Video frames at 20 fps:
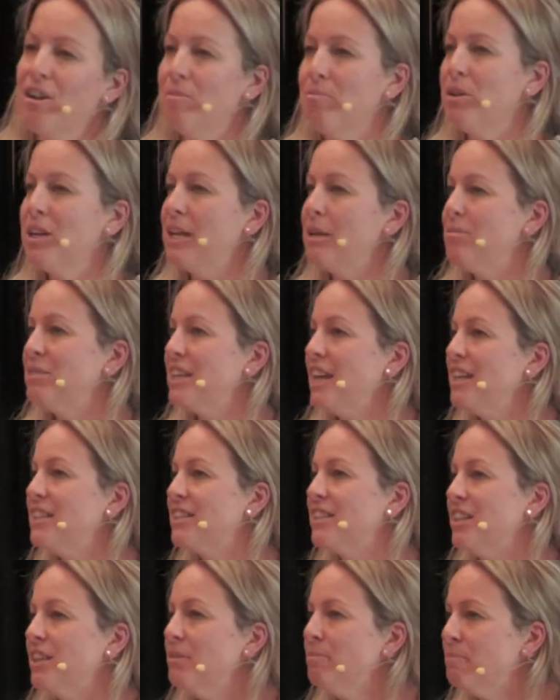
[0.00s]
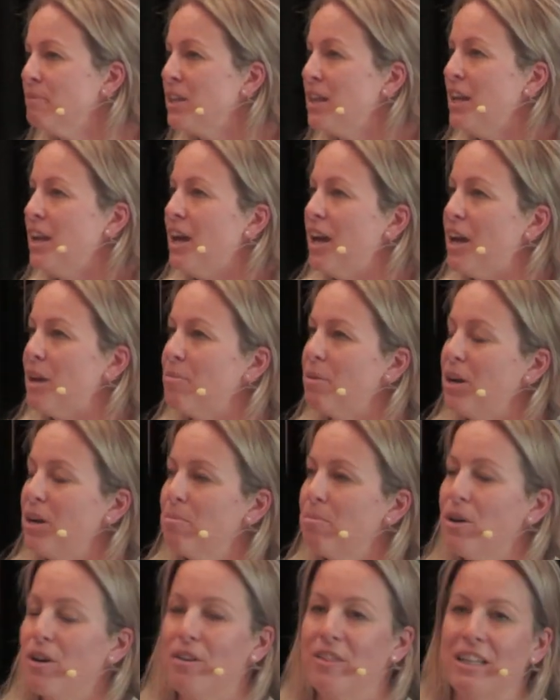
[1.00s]
My name is Esther.
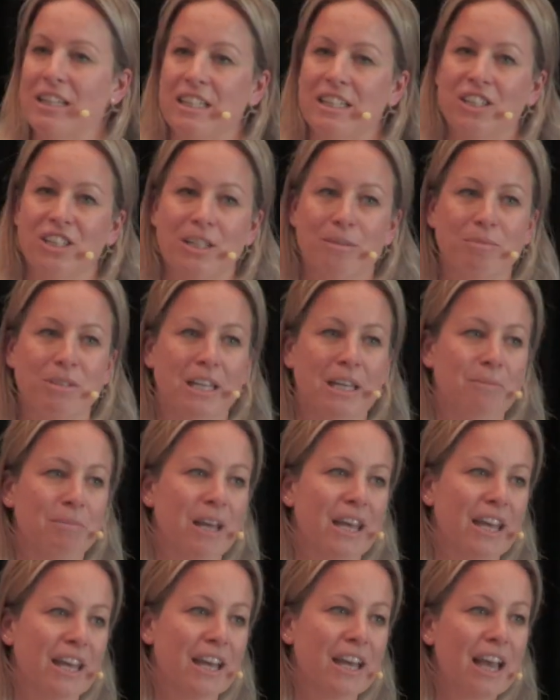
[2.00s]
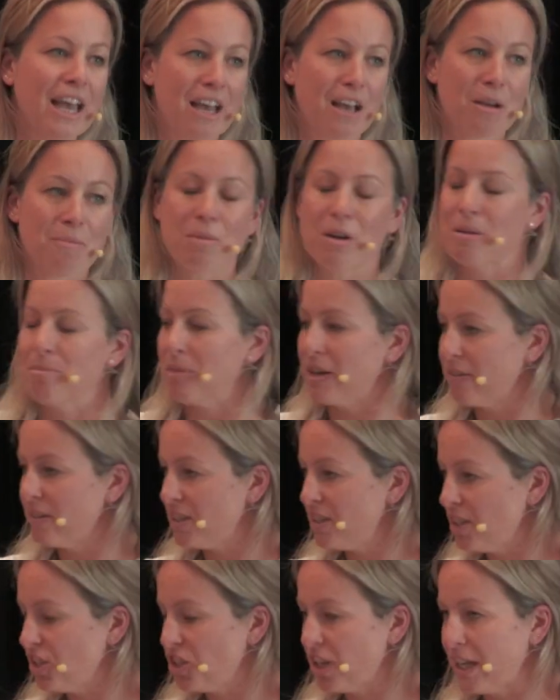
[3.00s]
I'm part of the leadership team here. I'm
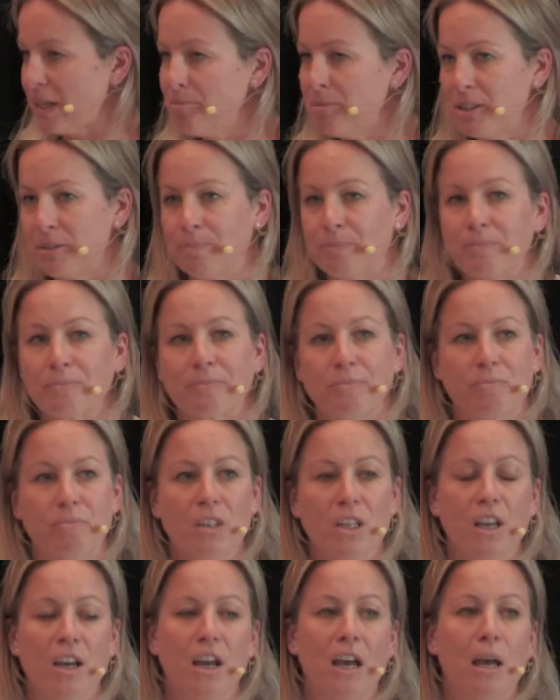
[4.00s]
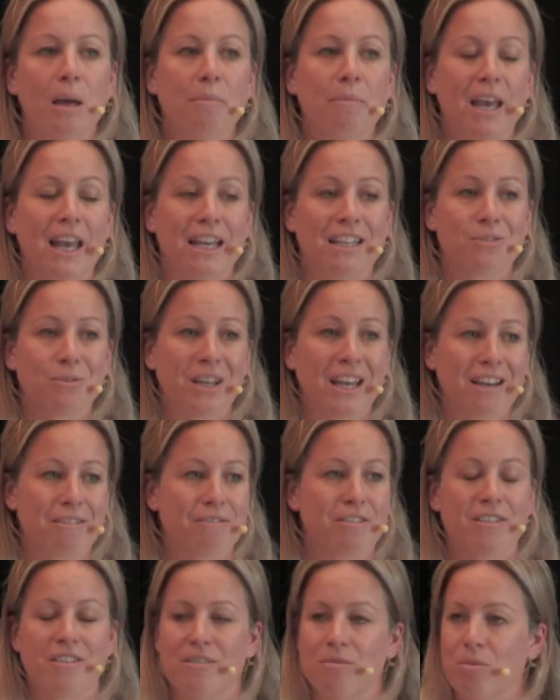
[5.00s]
married to James. And we have
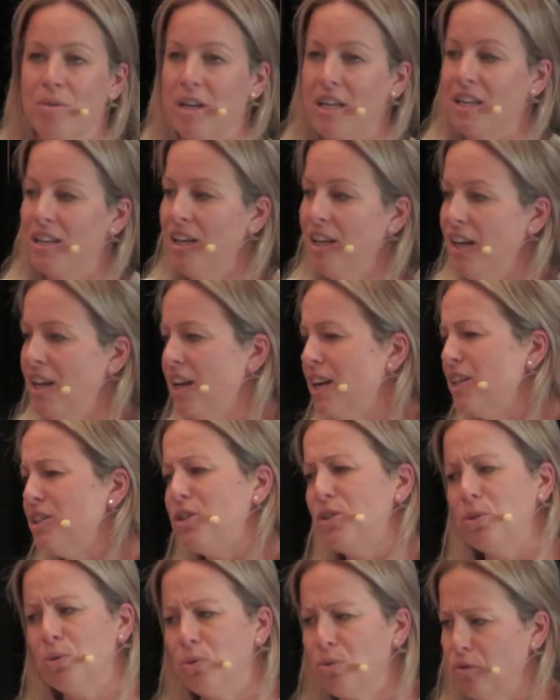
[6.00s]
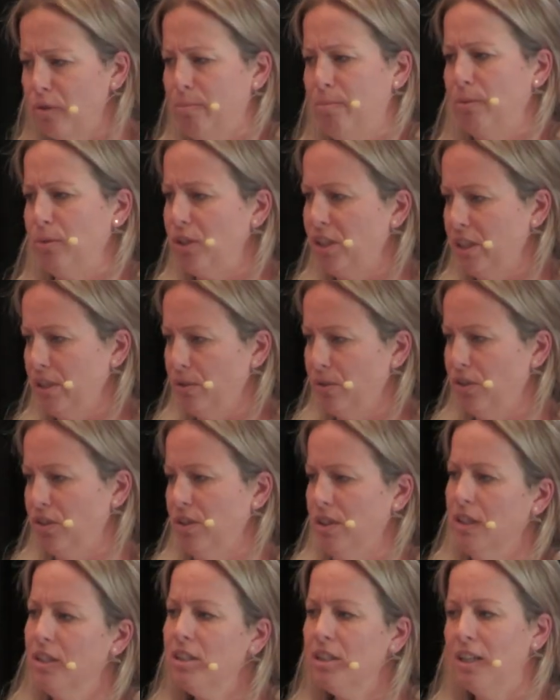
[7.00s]
three adorable
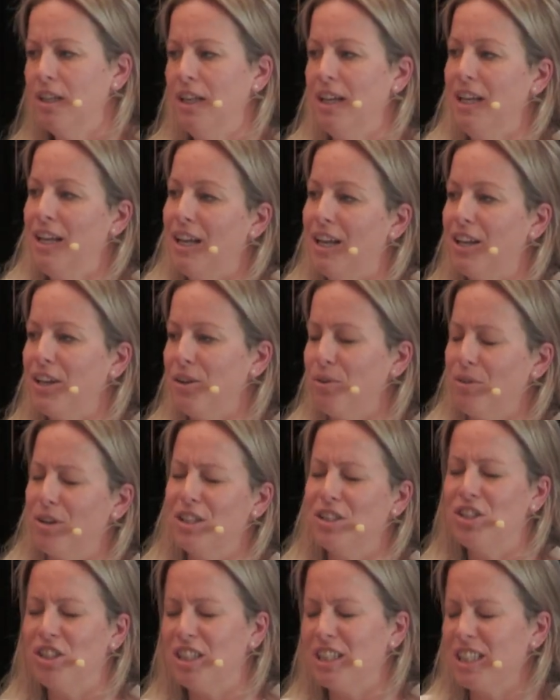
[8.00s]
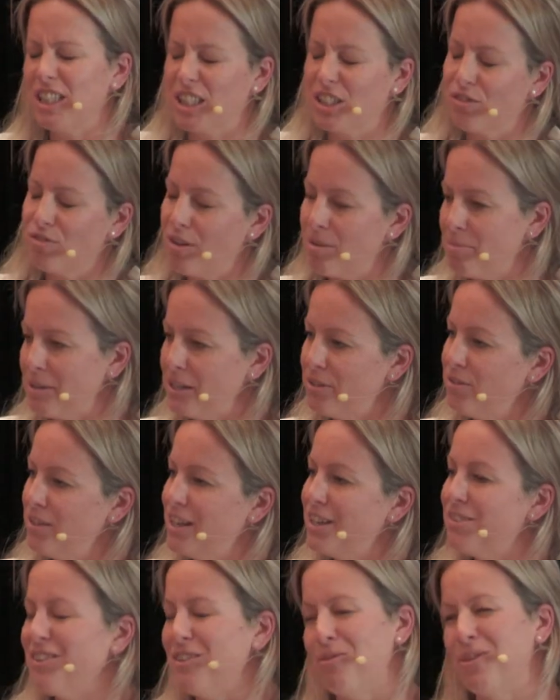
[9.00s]
children who are just scrummy all
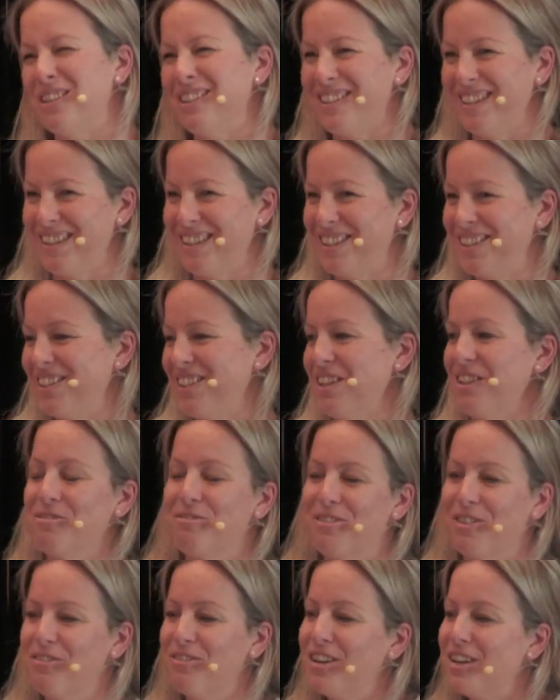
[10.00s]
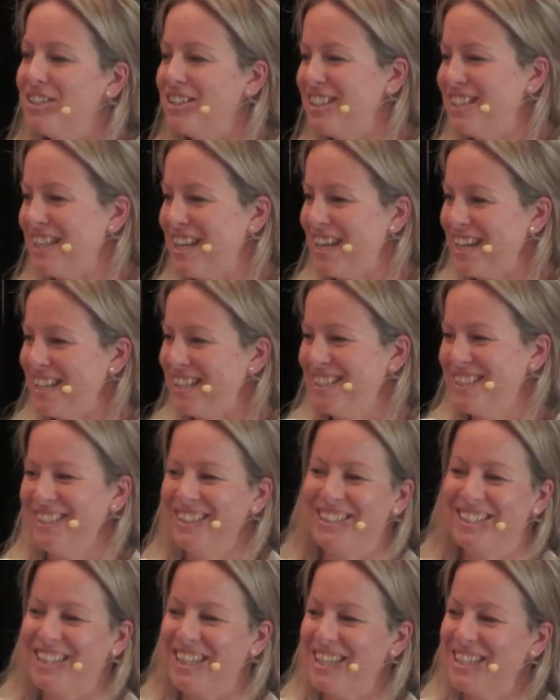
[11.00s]
over. One's in the front row today.
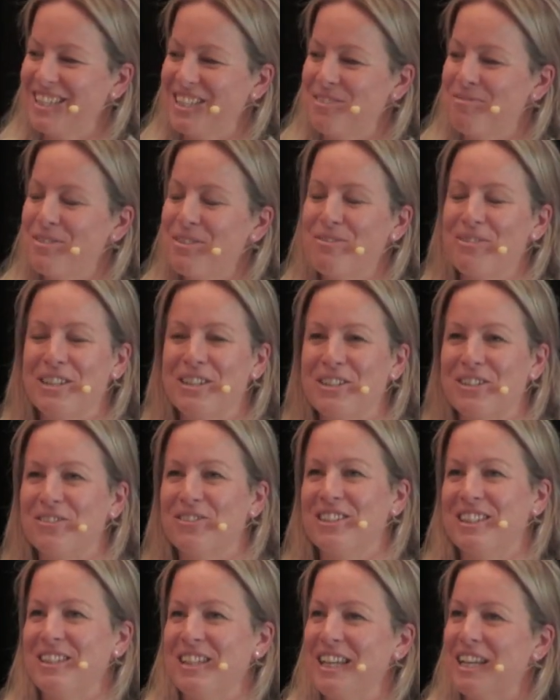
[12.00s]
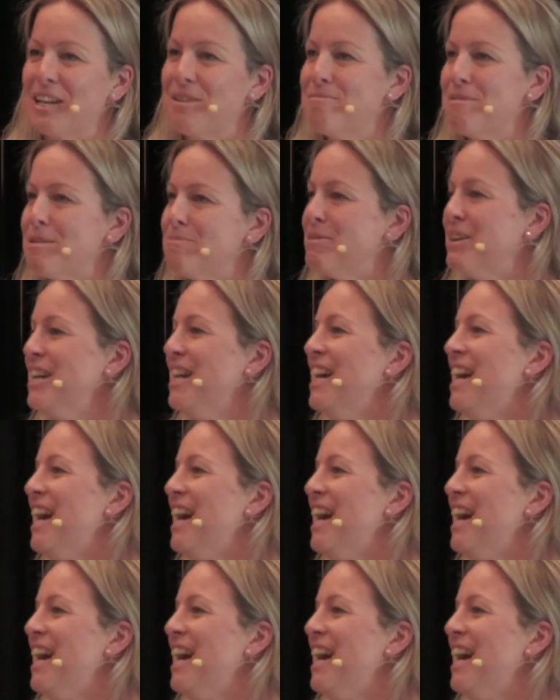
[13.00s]
She gets the privilege of seeing her mum.